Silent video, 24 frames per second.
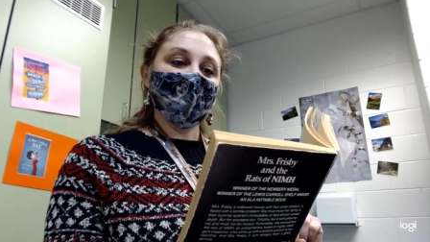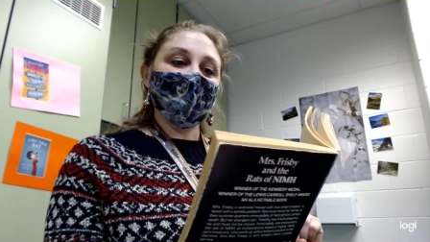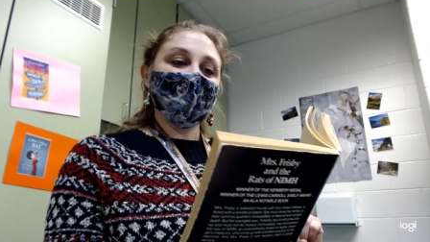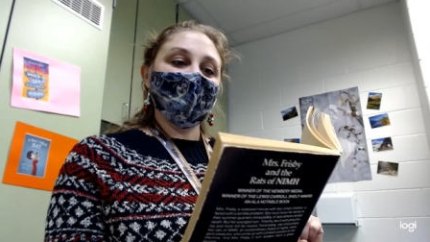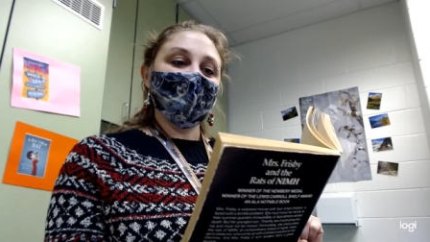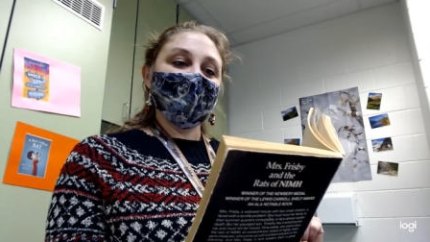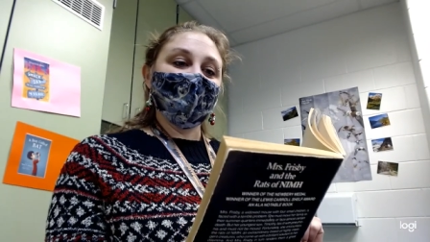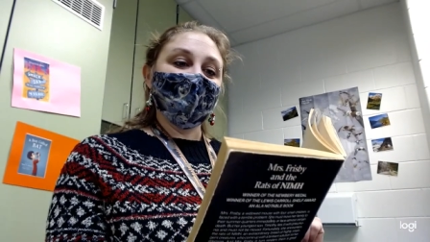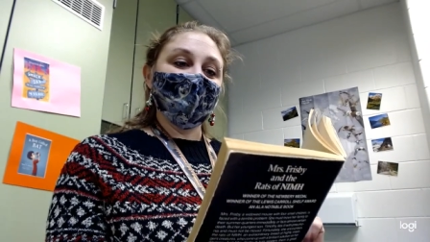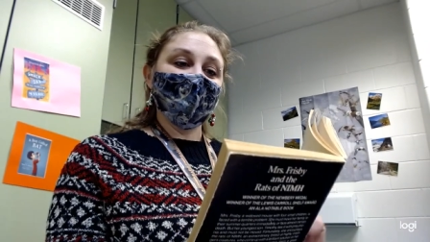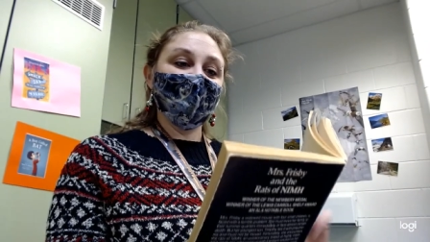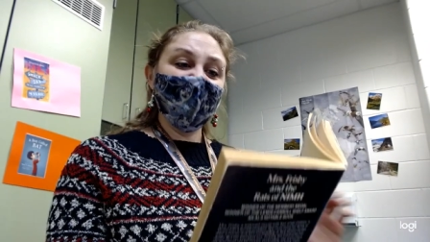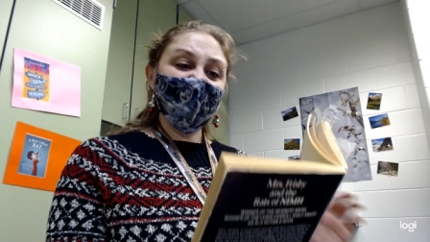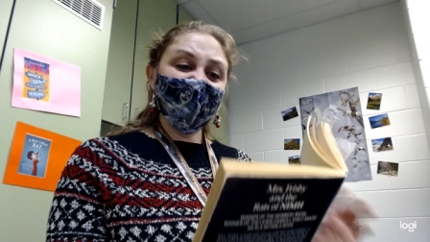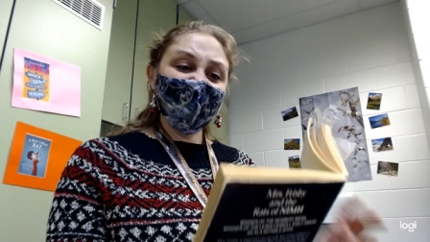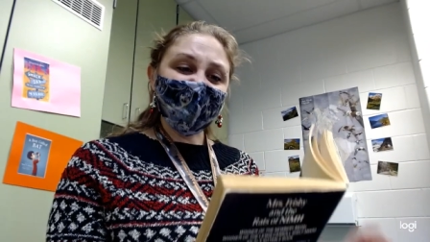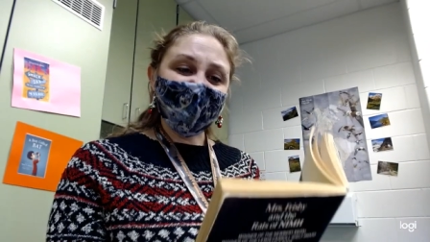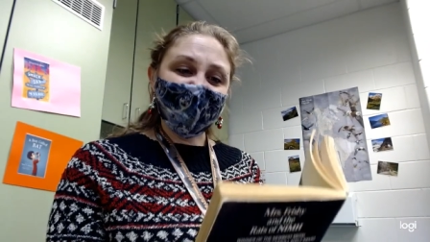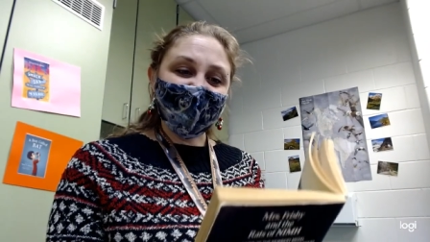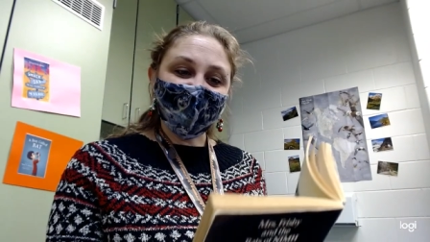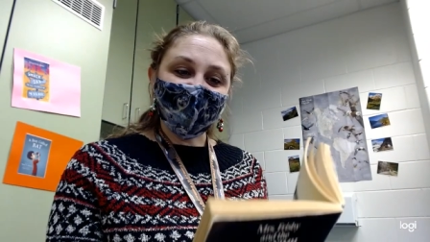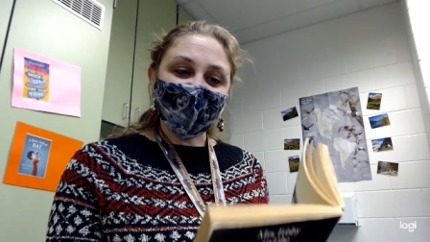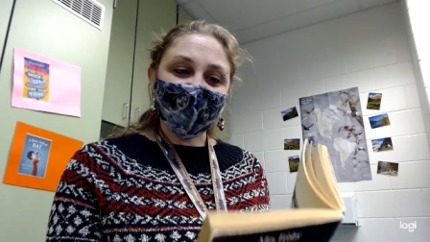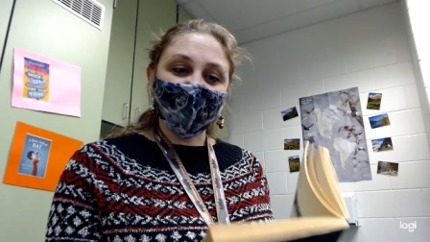"Look," said
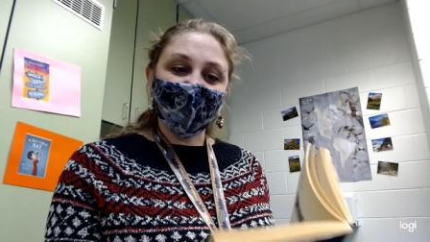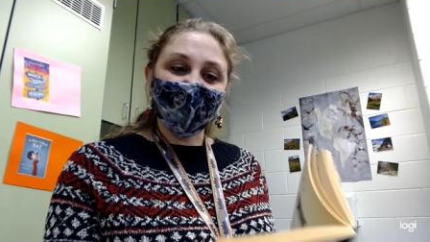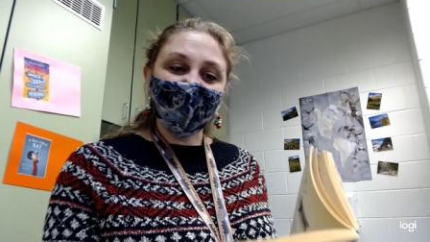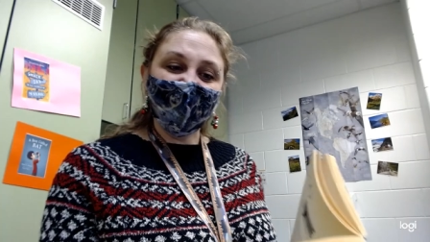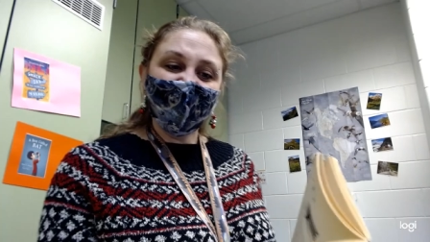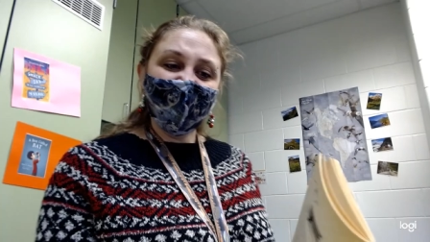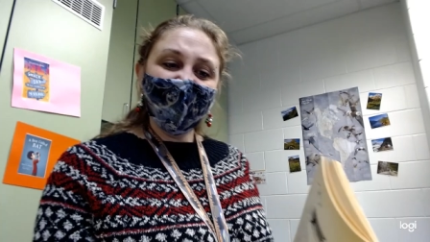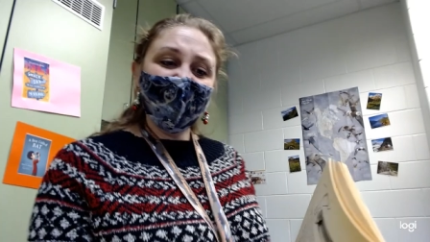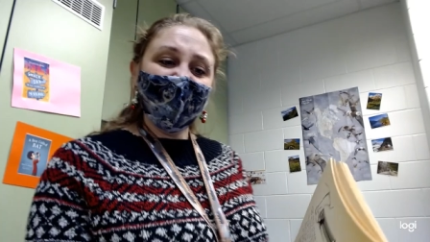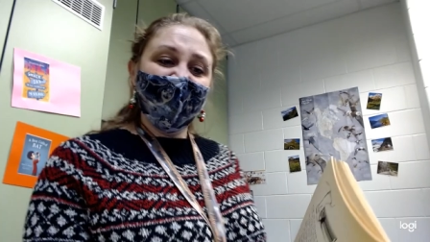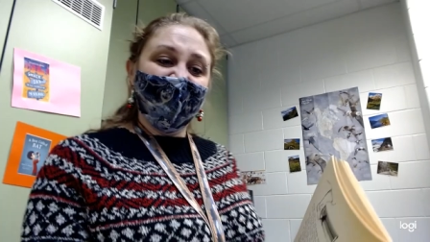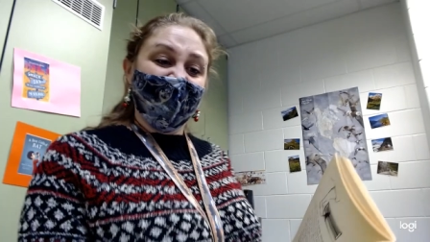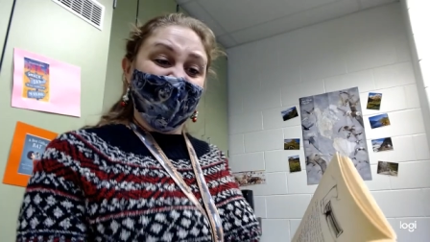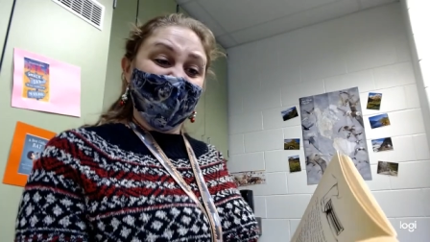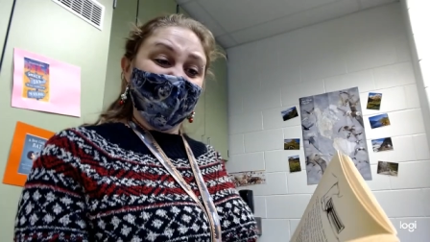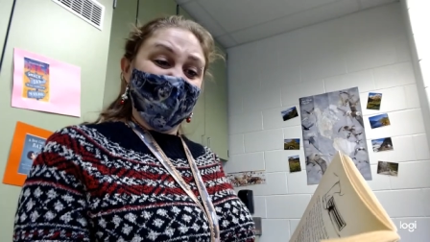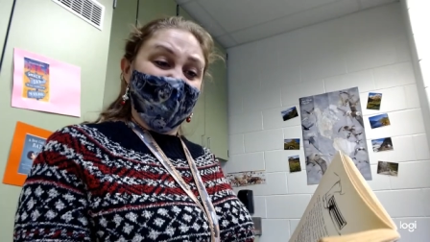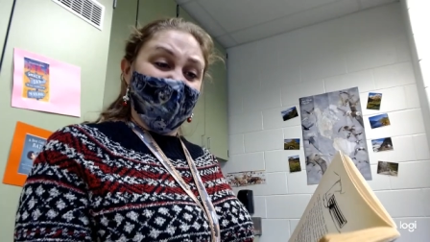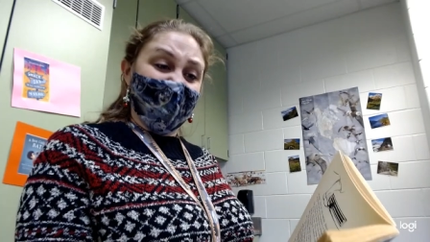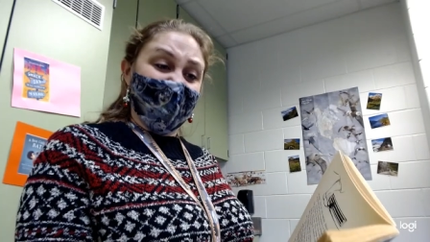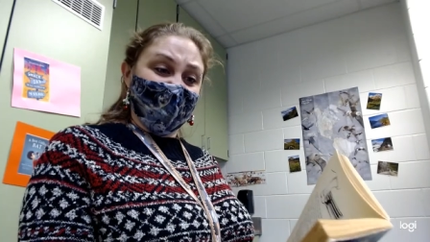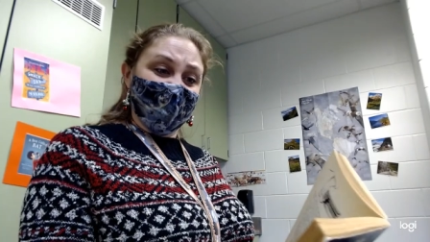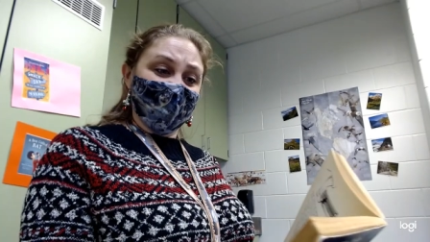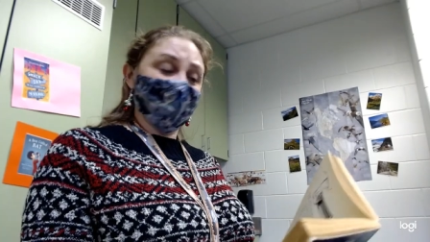Julie,
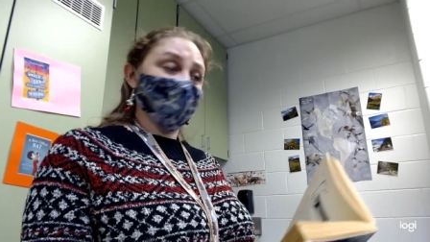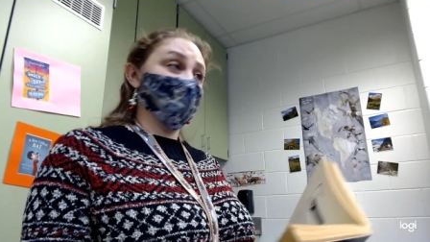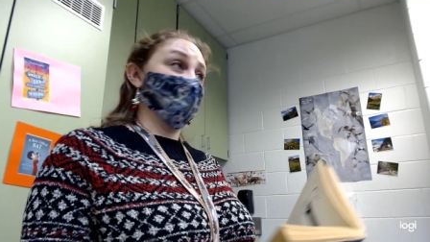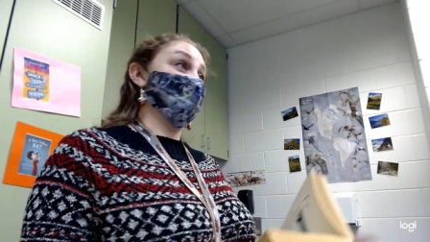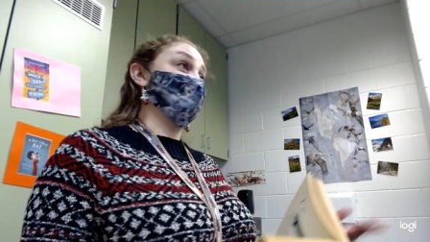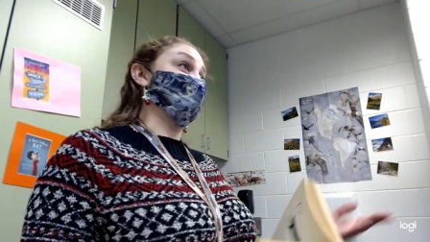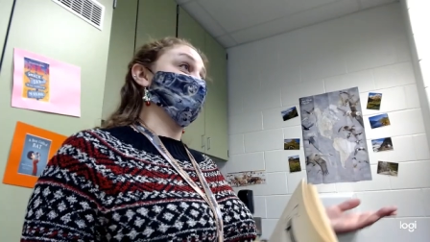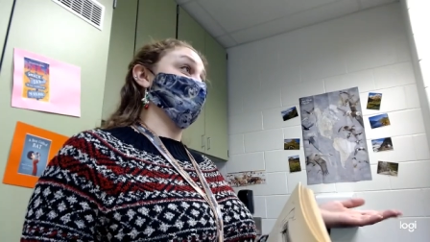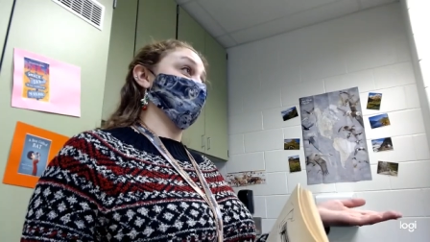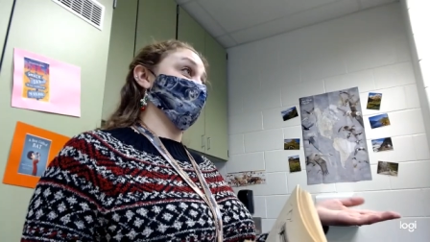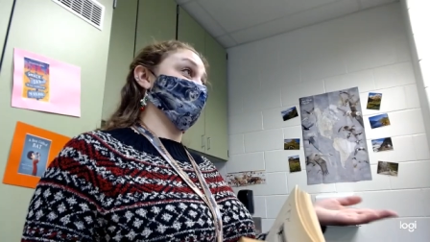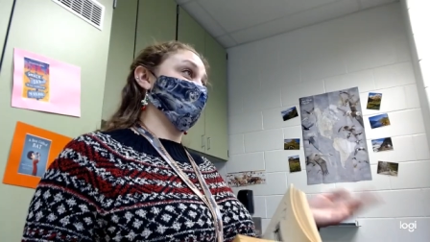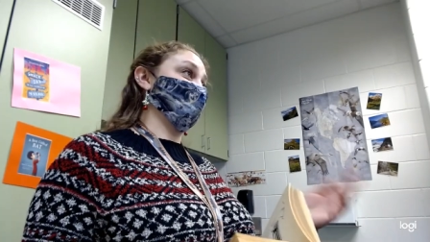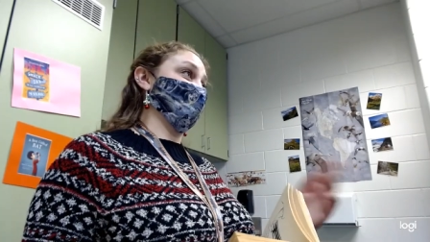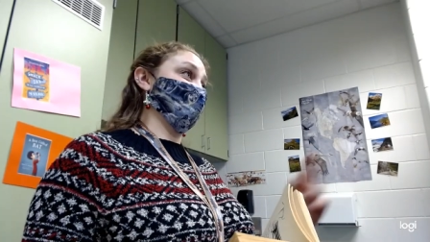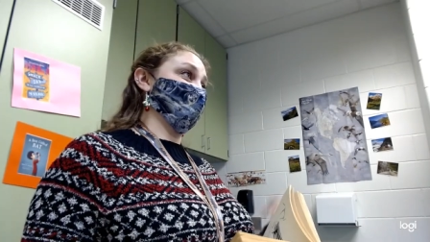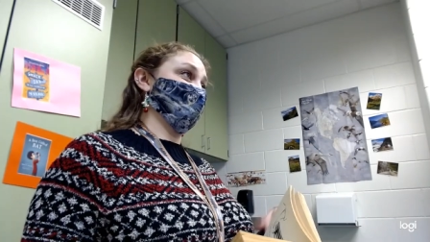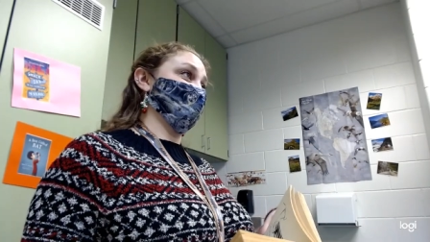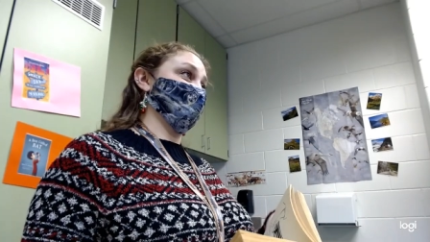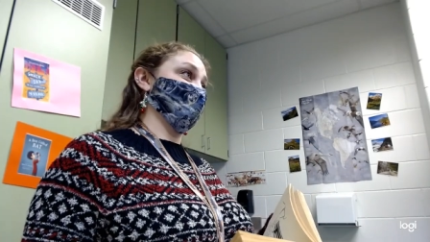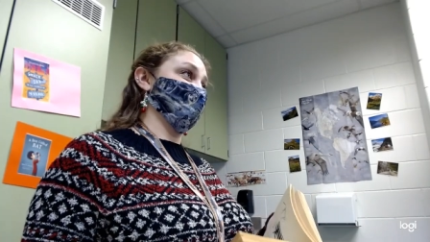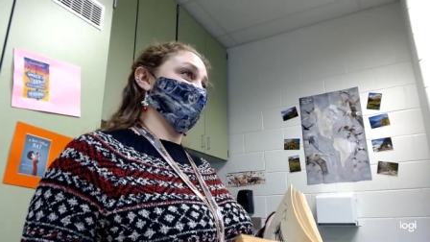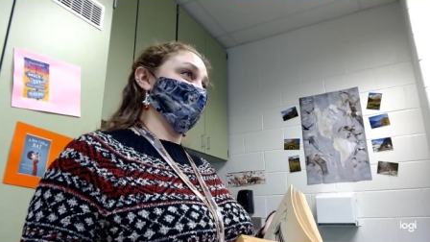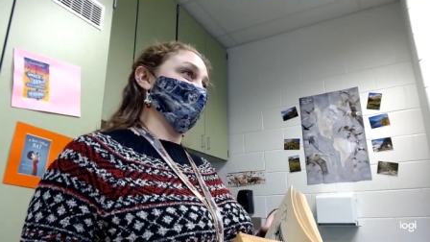"A9, which is
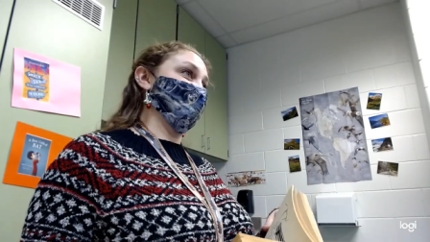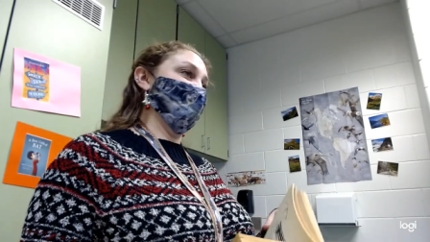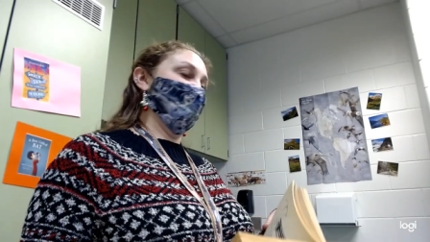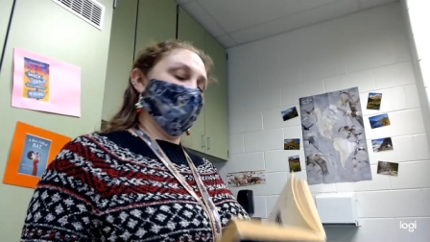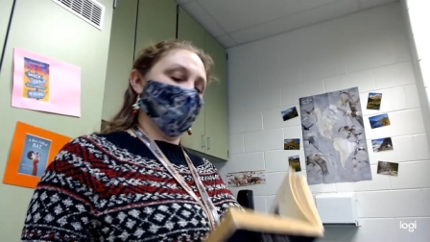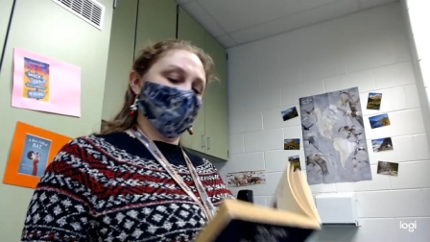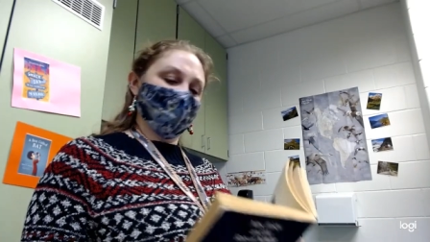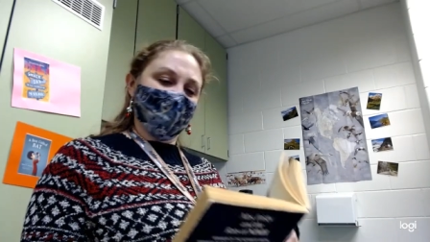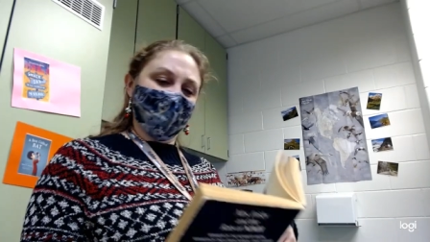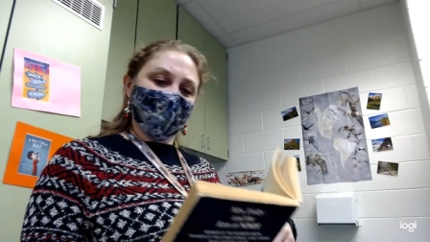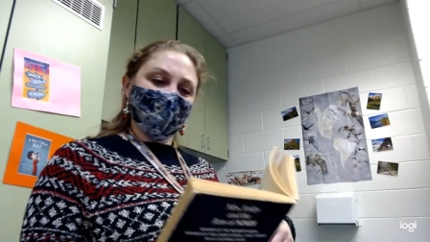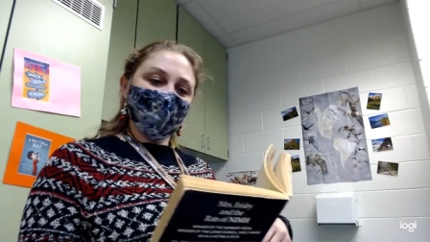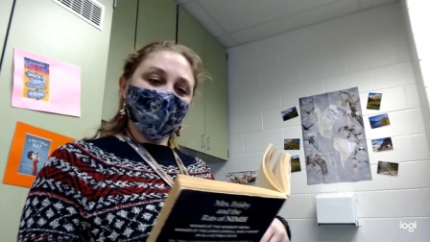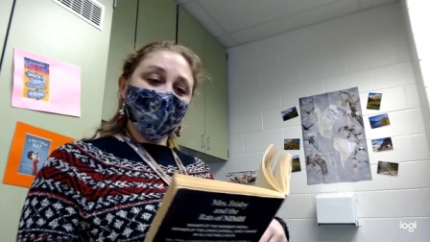Justin's lab name,